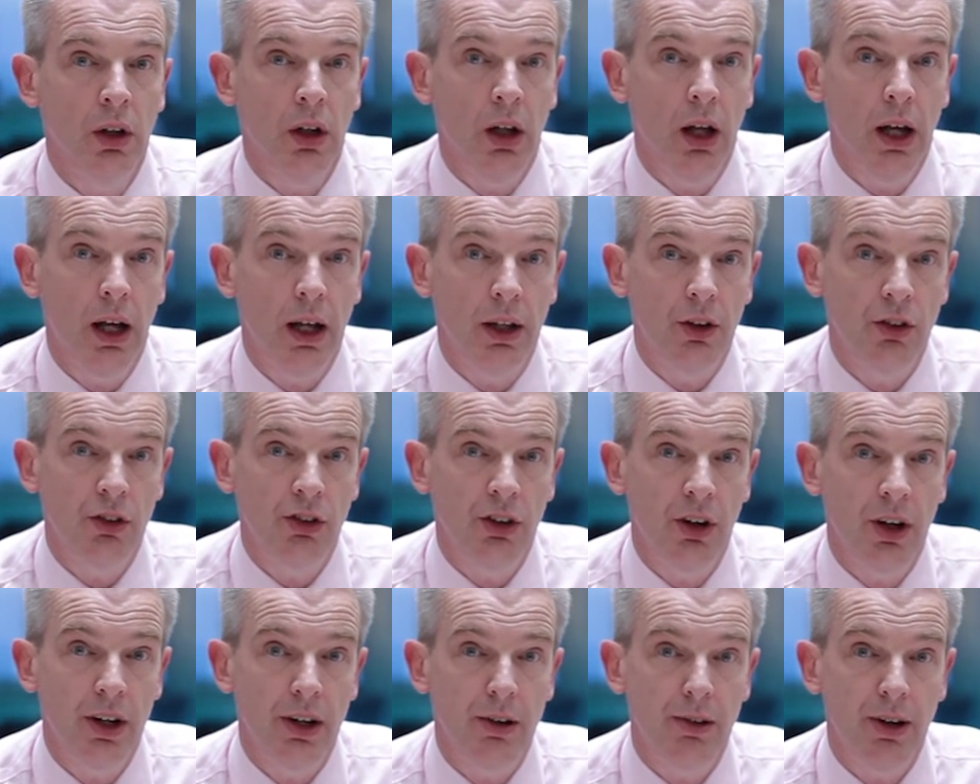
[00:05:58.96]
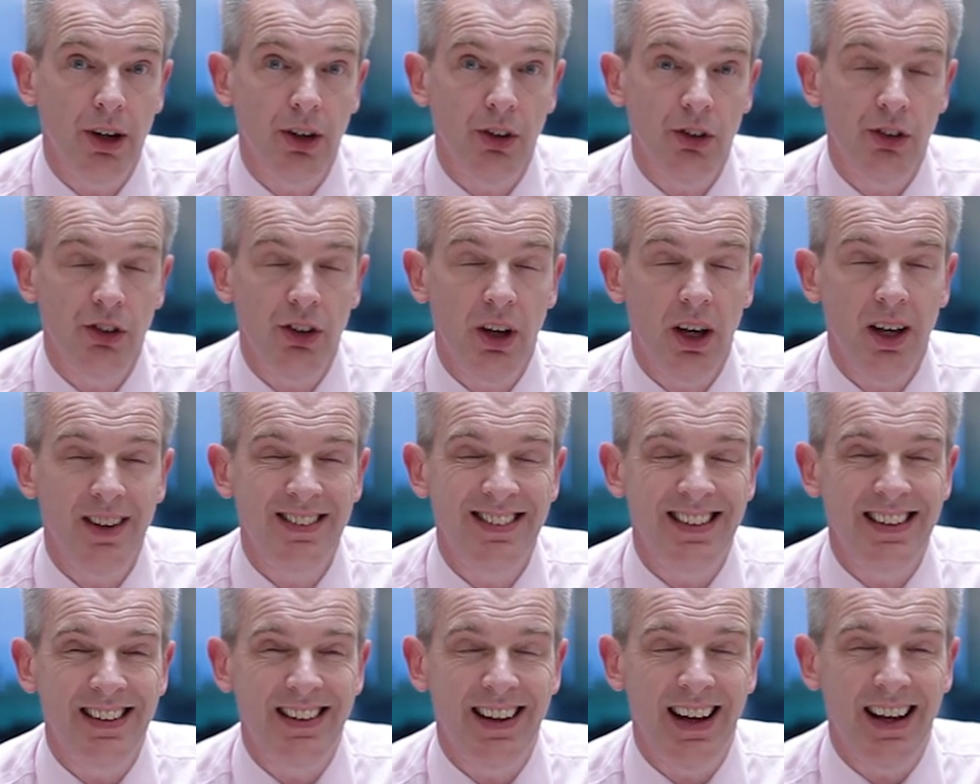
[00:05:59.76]
and China H
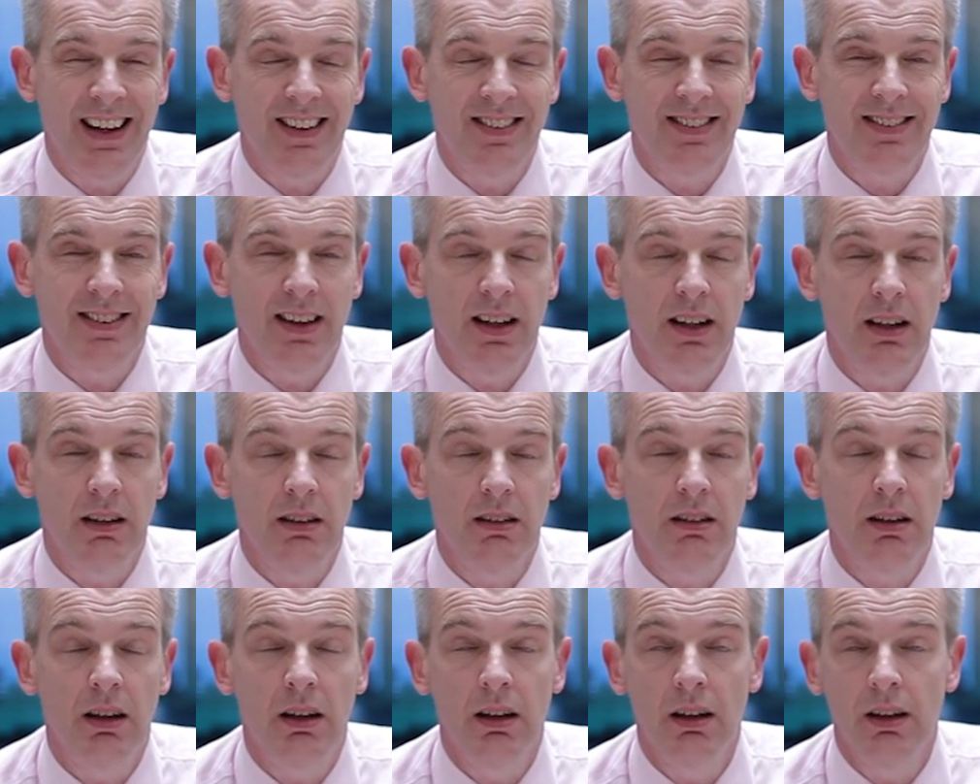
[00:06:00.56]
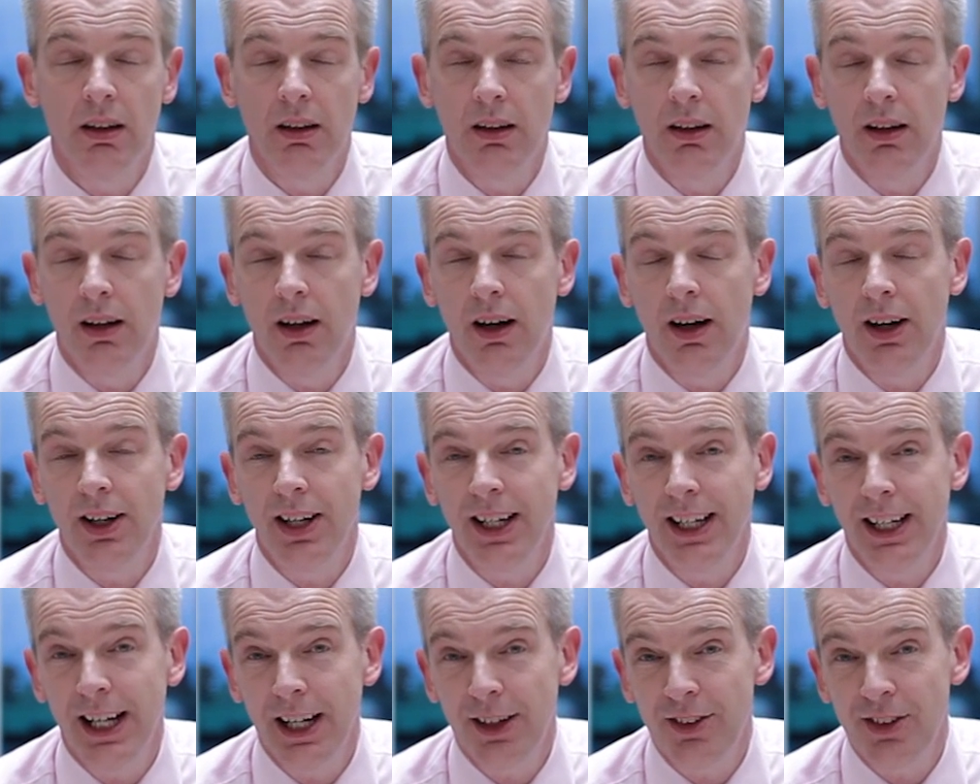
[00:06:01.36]
shares index, and I
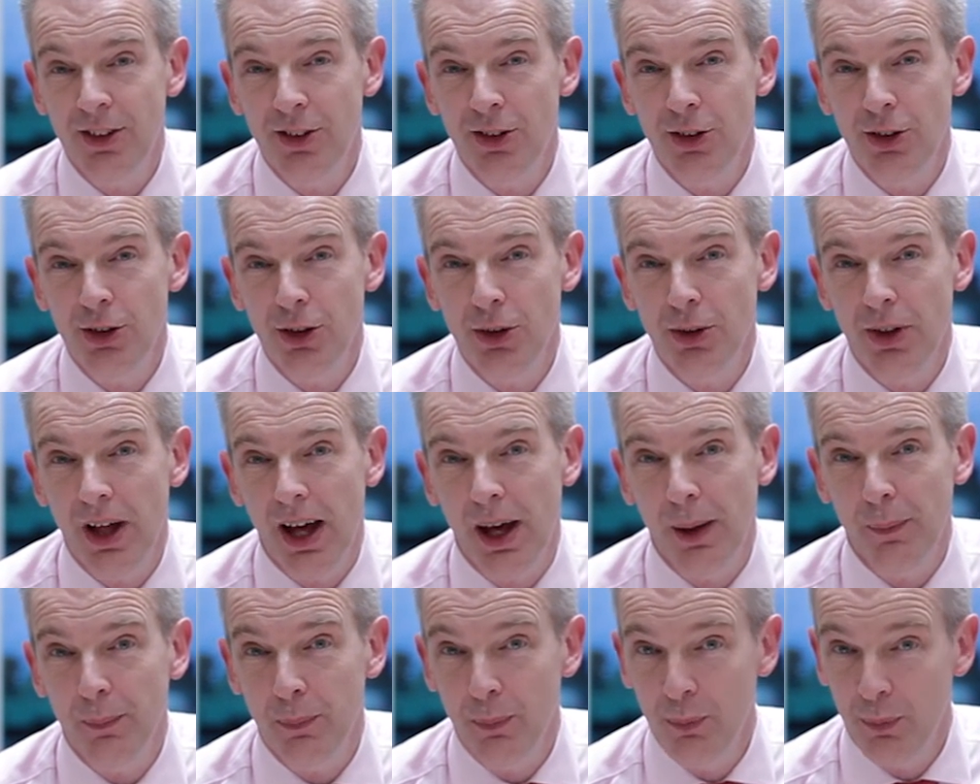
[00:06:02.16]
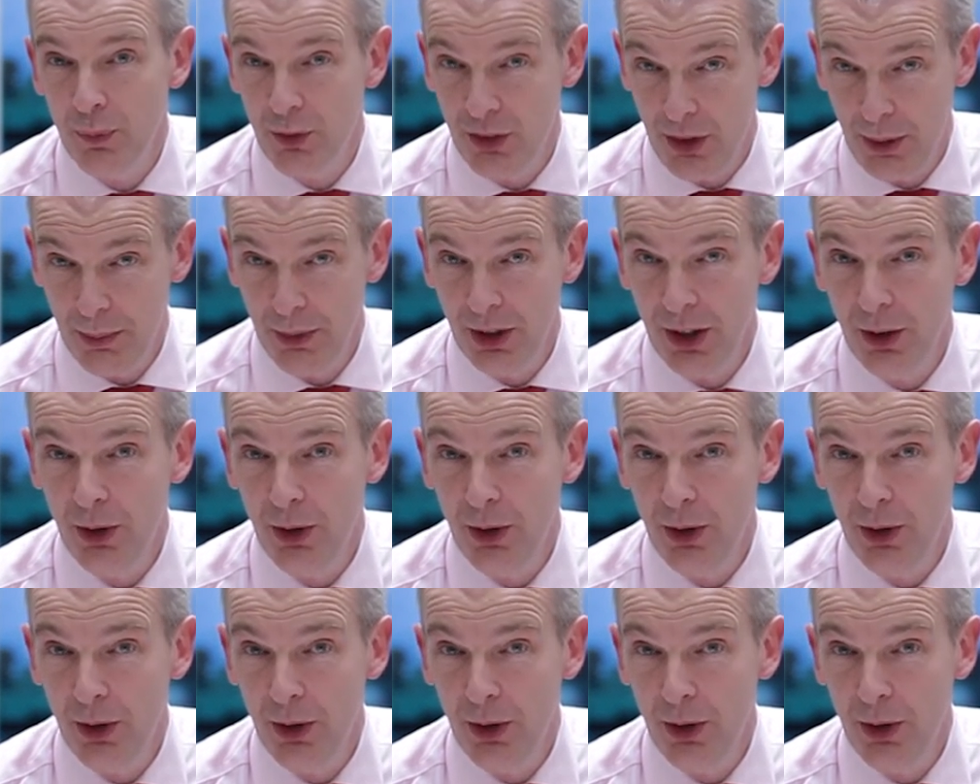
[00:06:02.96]
neglected to do that. So I'm going